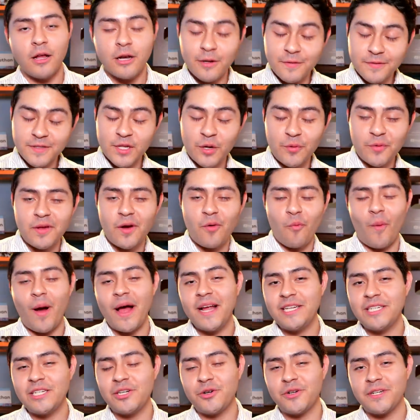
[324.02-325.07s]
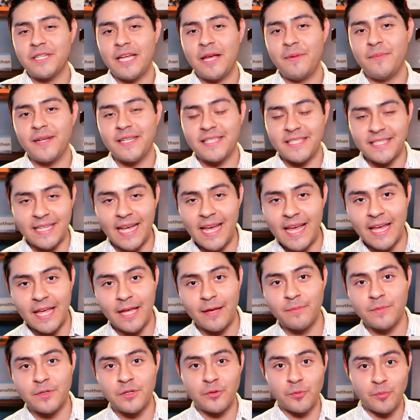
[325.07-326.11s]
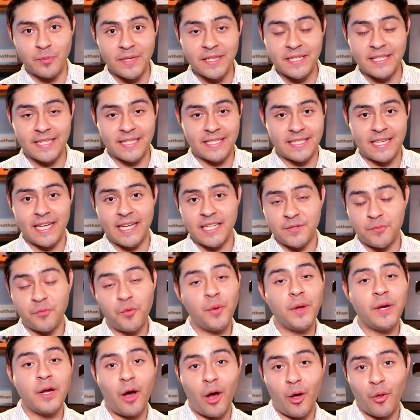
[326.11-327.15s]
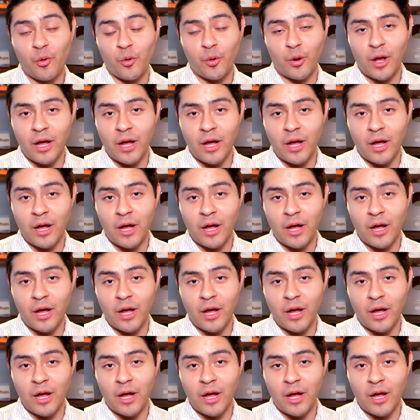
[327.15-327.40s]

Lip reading: enough so that YG Entertainment set him to be successful in other